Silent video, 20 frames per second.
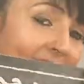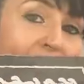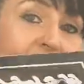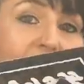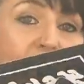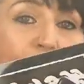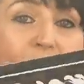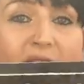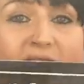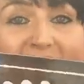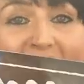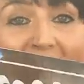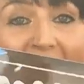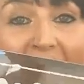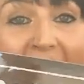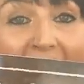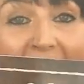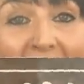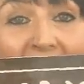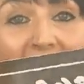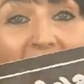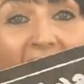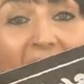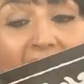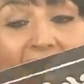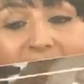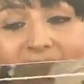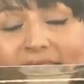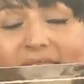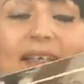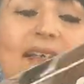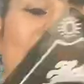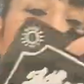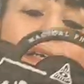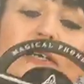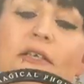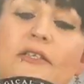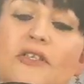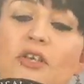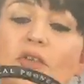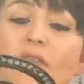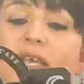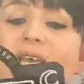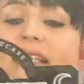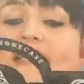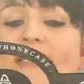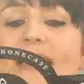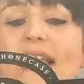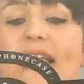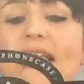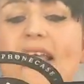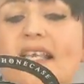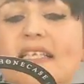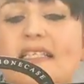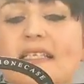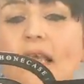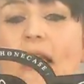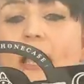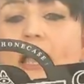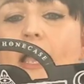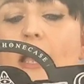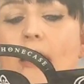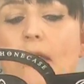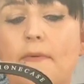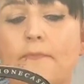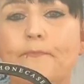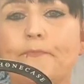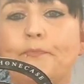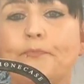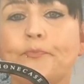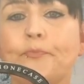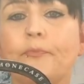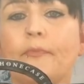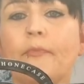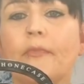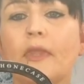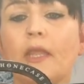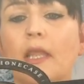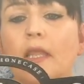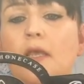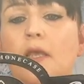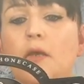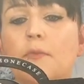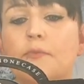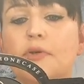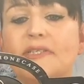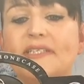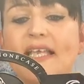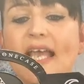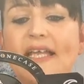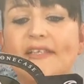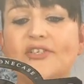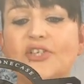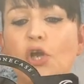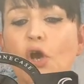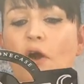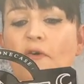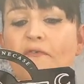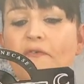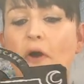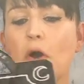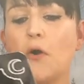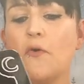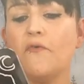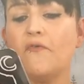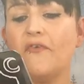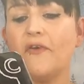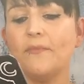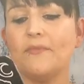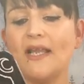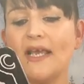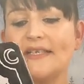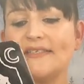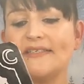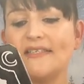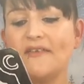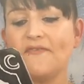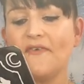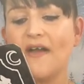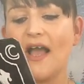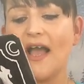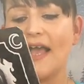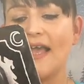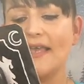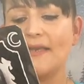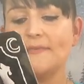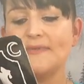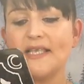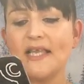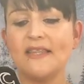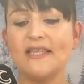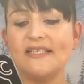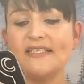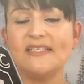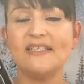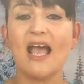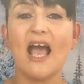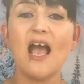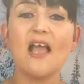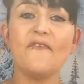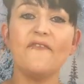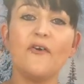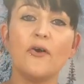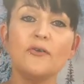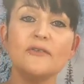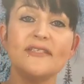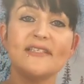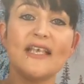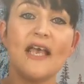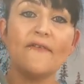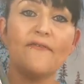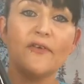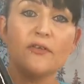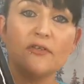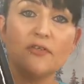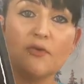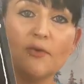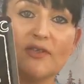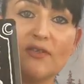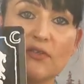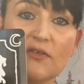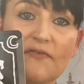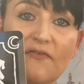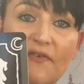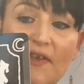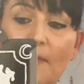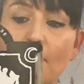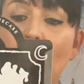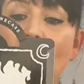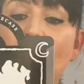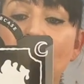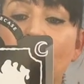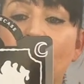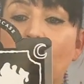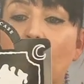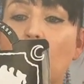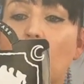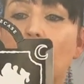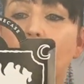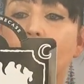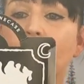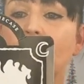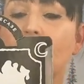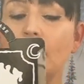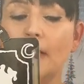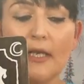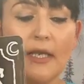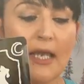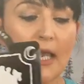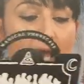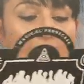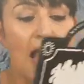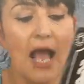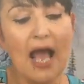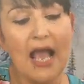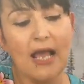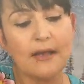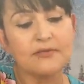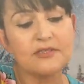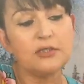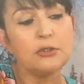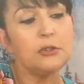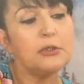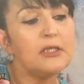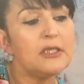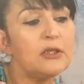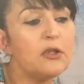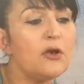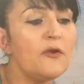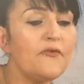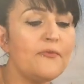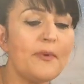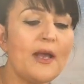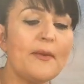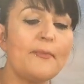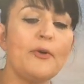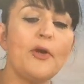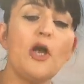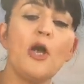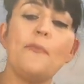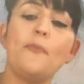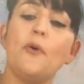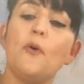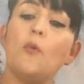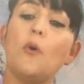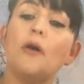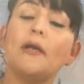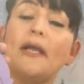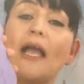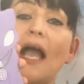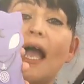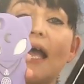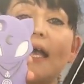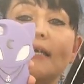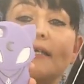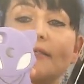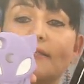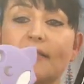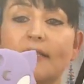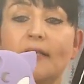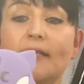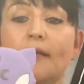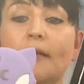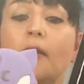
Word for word: it's a buzzcat. So this is um, Protect your phone from nasty vibes. And this is the iPhone 7, so it does fit my phone. I absolutely love my purple one, guys.